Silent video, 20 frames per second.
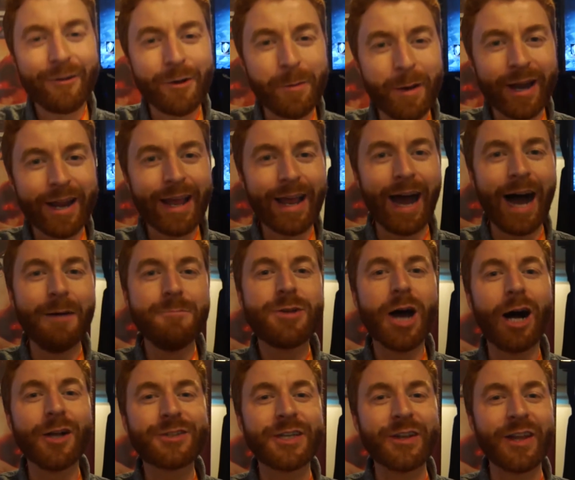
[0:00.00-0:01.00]
everybody. I'm
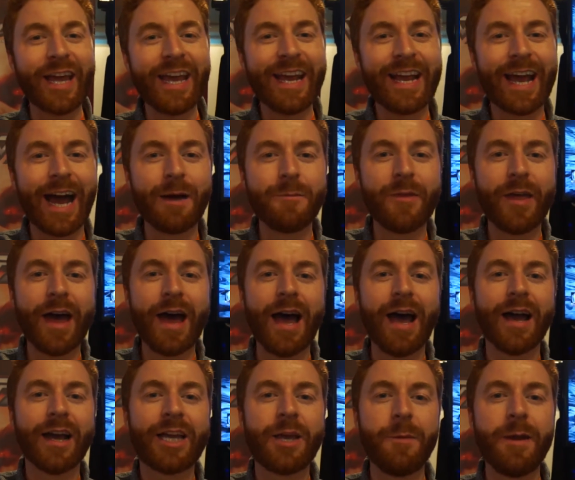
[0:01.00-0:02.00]
Dalton Link. I'm
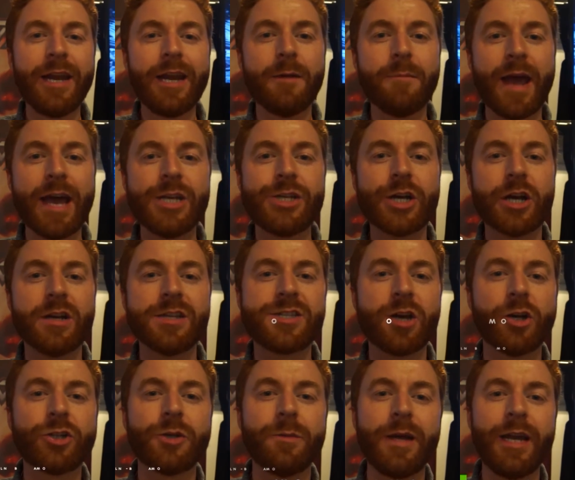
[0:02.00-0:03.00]
the community manager and
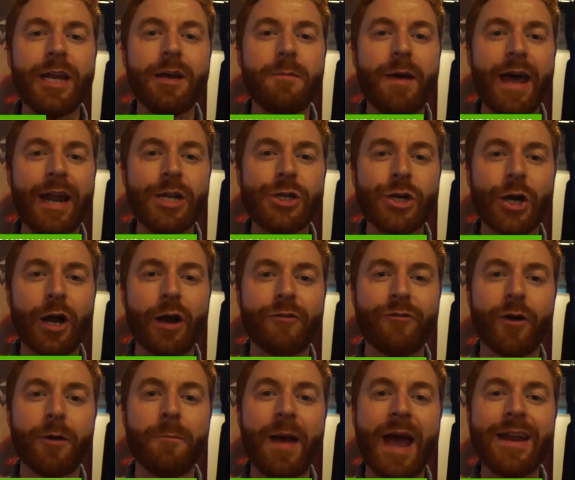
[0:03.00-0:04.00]
social media manager
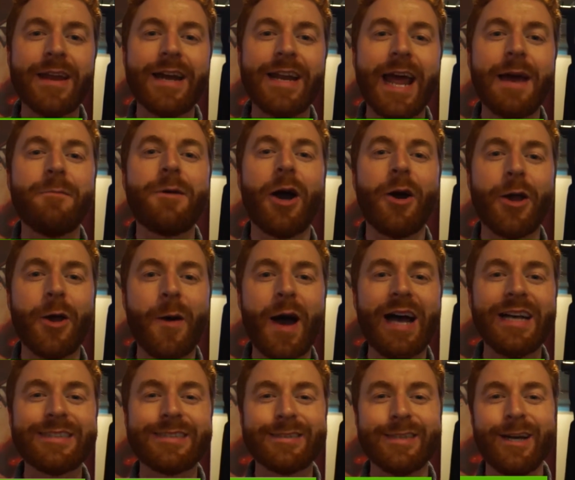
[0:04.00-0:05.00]
for Bandai Namco
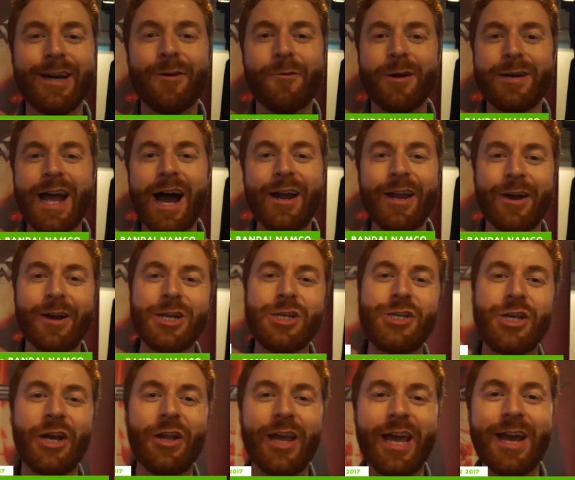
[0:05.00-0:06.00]
US. We're down here in
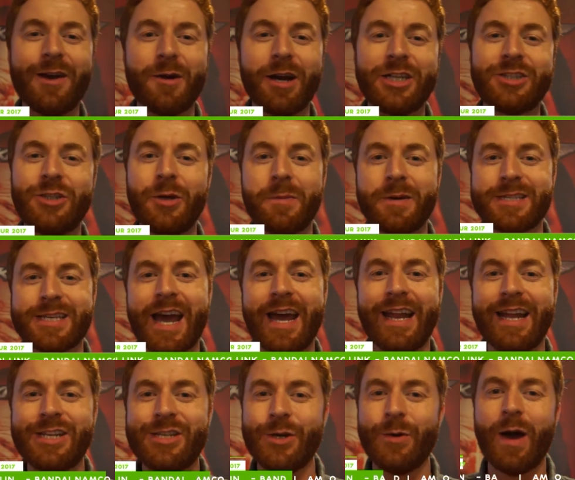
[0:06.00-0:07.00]
Chile. We're super
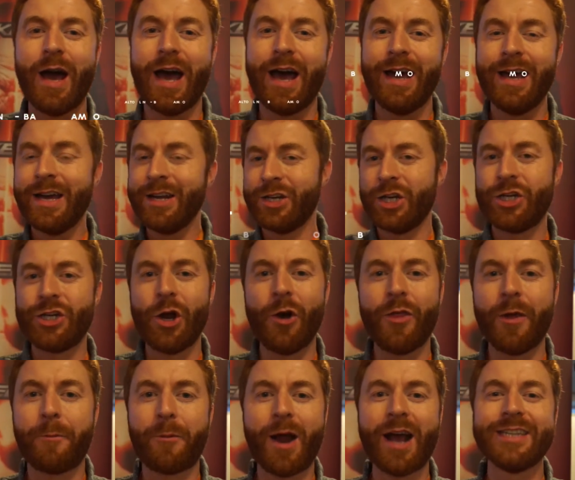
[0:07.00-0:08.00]
excited to, uh, to show
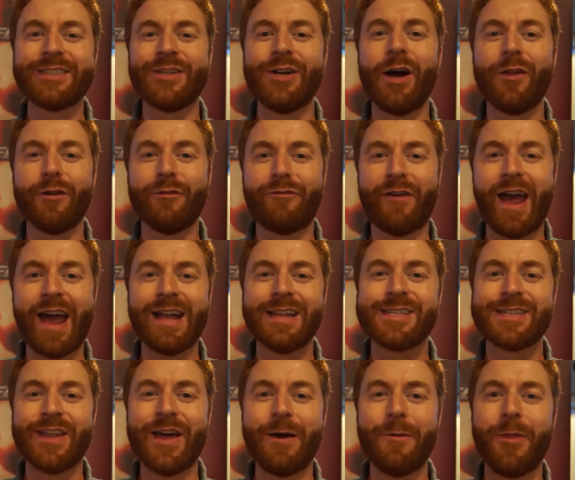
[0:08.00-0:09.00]
the press and all the
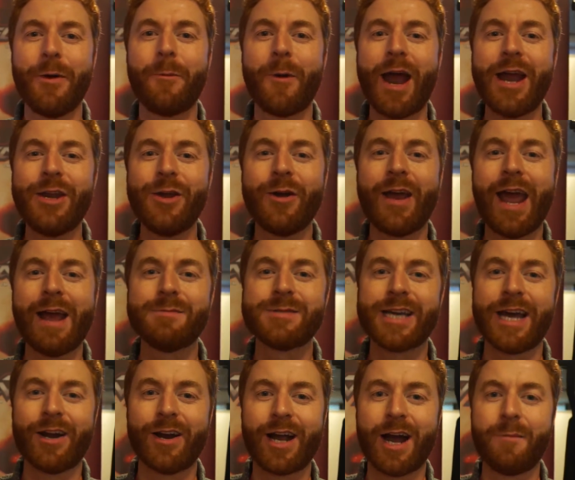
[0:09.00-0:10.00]
fans the brand new games
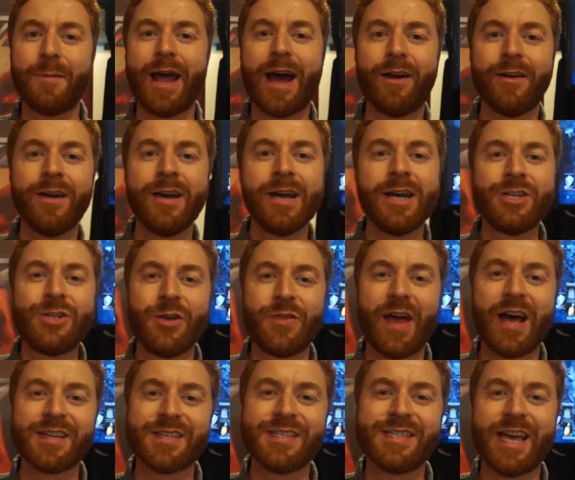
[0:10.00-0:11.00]
that are coming out
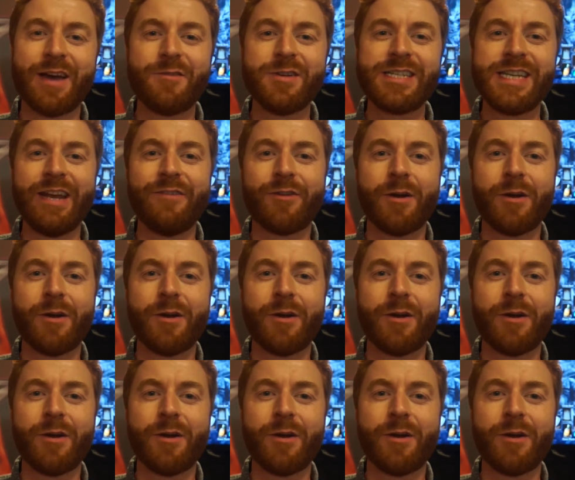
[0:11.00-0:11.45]
2017